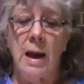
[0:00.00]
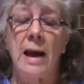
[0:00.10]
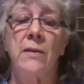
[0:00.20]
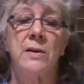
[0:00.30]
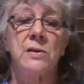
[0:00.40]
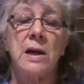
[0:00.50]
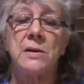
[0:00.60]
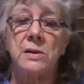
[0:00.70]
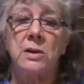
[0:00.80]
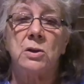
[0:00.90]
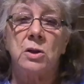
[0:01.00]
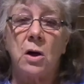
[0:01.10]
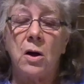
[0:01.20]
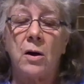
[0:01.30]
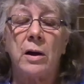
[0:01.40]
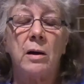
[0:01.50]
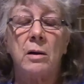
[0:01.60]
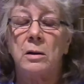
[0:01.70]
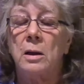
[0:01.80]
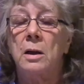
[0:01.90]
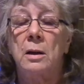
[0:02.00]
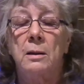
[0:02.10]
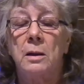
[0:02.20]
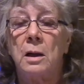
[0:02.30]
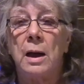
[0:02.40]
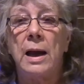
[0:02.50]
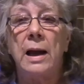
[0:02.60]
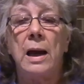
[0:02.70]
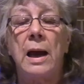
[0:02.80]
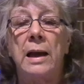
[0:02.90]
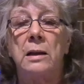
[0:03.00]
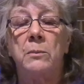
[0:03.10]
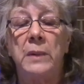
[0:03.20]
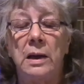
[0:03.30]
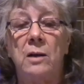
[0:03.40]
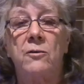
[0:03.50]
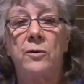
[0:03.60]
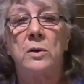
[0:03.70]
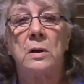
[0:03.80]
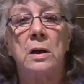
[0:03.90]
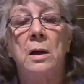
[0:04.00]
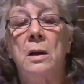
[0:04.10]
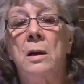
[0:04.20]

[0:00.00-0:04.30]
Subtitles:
and this has a dark and meaningful